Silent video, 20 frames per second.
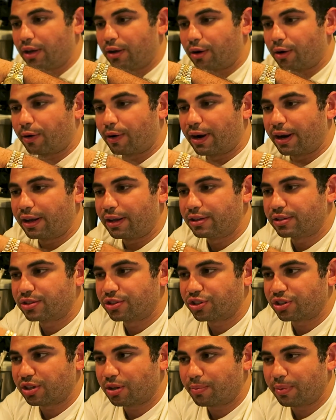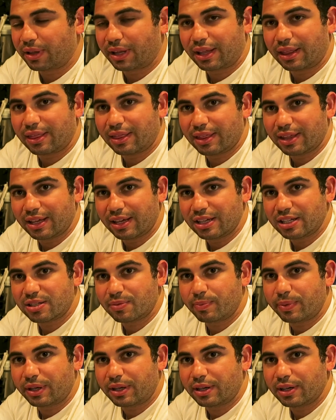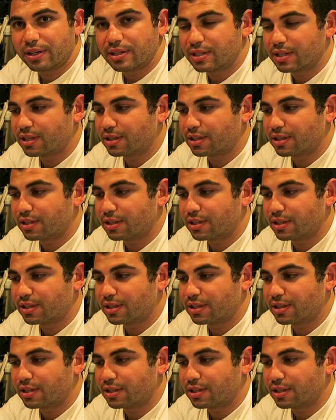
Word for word: All right, it's just going to be like this because